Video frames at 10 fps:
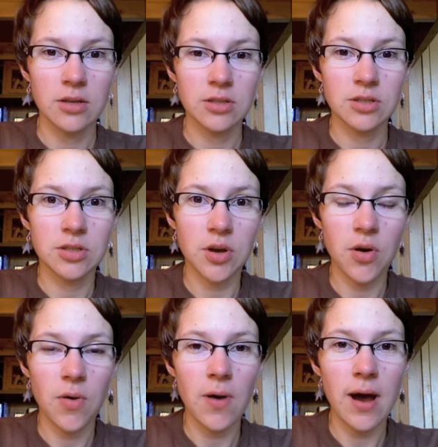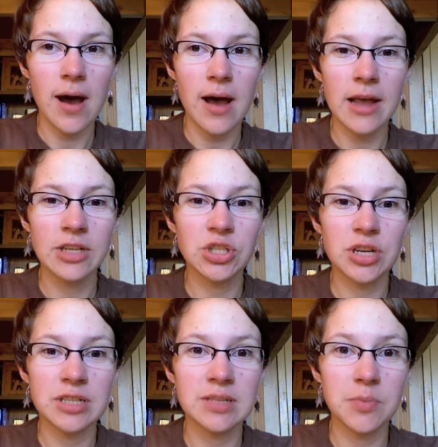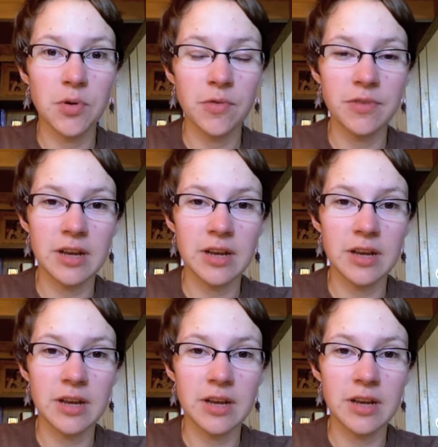So, I just moved